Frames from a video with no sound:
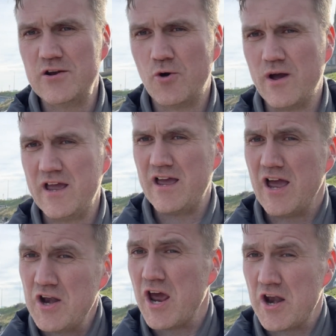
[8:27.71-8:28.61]

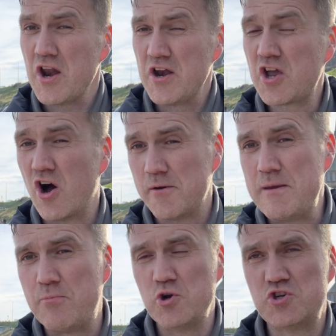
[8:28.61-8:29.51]
an
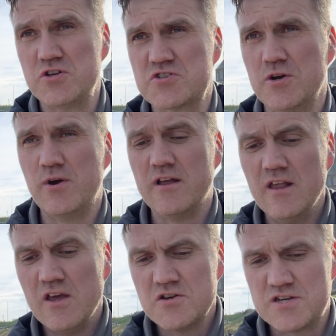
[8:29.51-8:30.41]
economy budget to
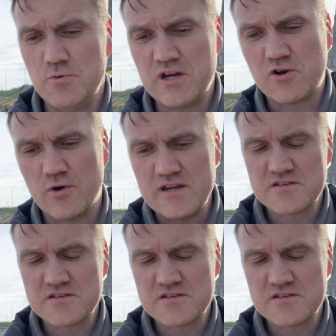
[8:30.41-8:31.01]
a degree.